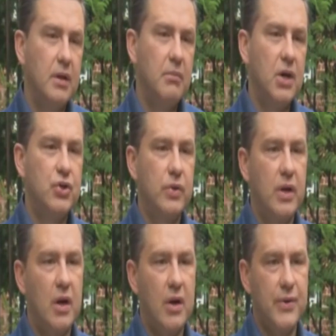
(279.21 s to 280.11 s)

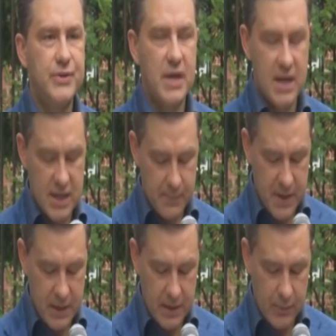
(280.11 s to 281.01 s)
Montreal's
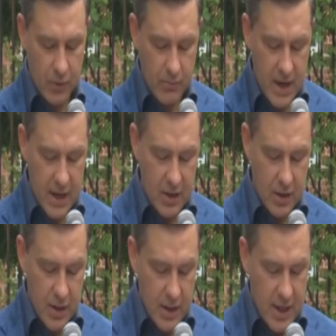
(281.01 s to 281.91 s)
NDP Liberal
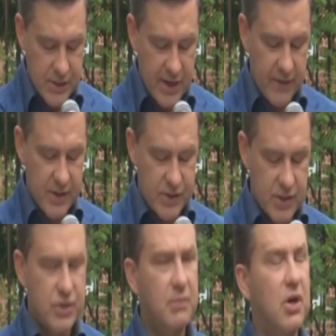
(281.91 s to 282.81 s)
mayor has even
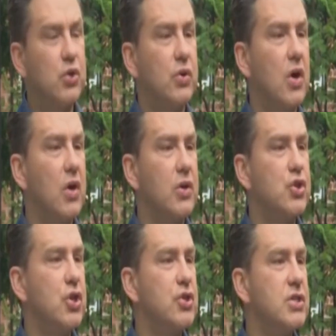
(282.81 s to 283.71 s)
insisted Montrealers
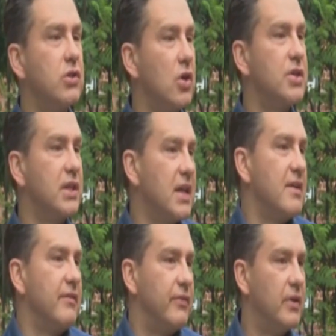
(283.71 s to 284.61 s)
should just learn to
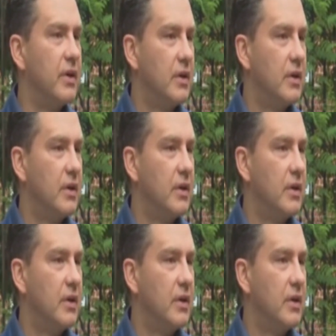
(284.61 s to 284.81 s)
live